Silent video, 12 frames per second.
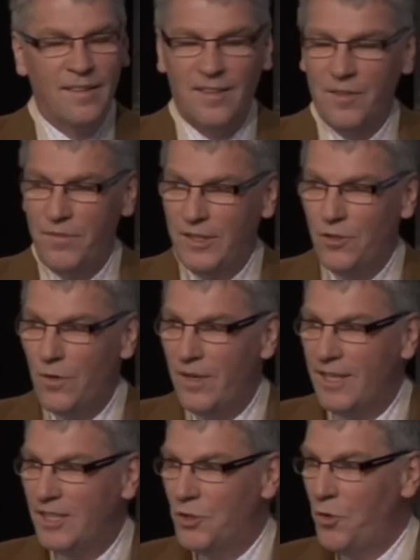
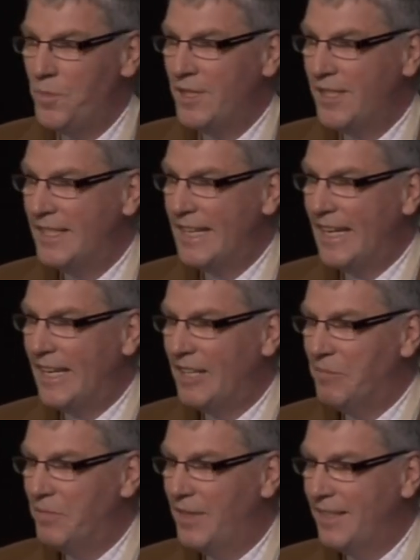Victoria told me today
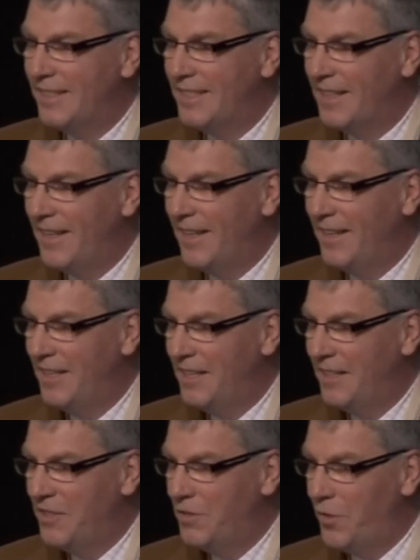that
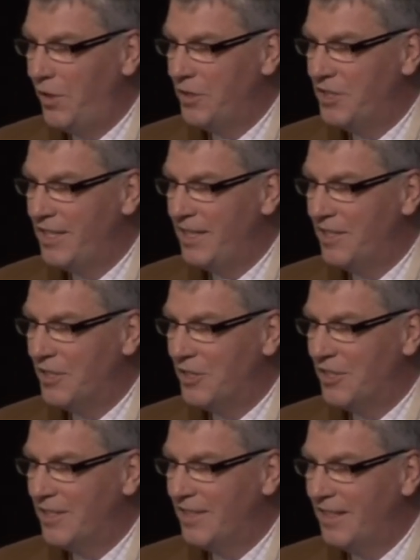the
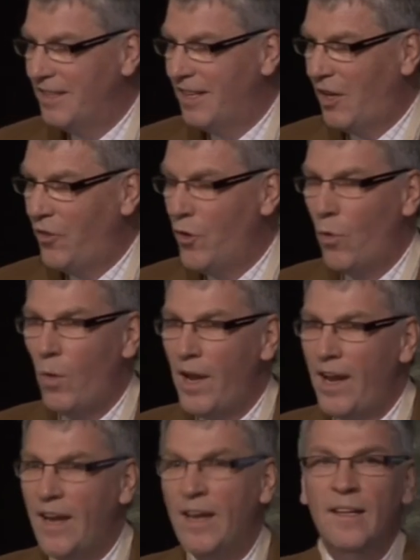volunteers on their
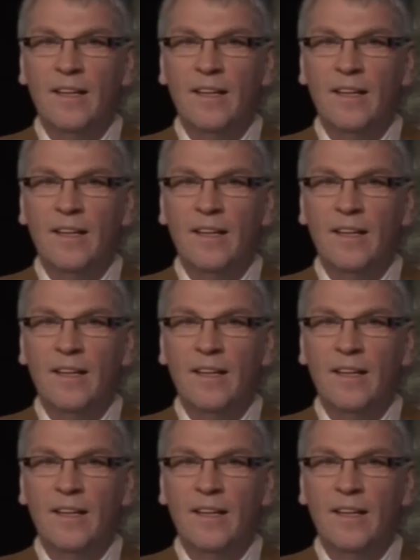way